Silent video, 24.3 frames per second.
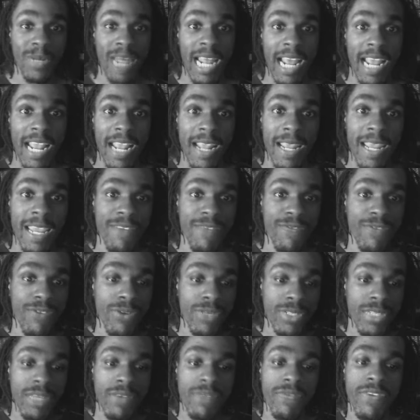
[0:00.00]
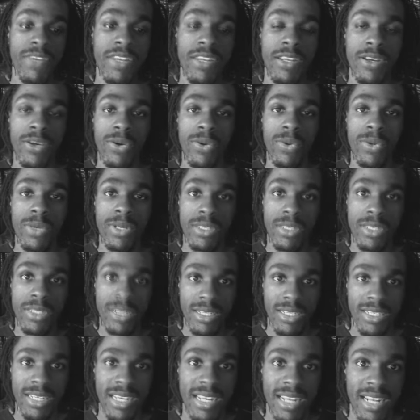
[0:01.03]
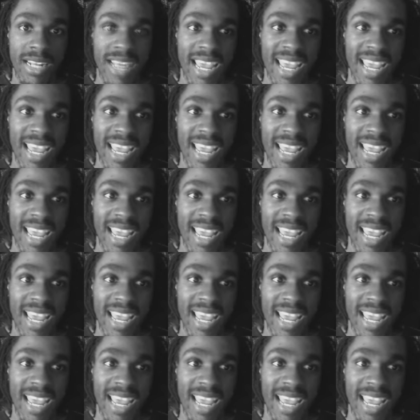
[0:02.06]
Like, if you see a video with a chick shaking her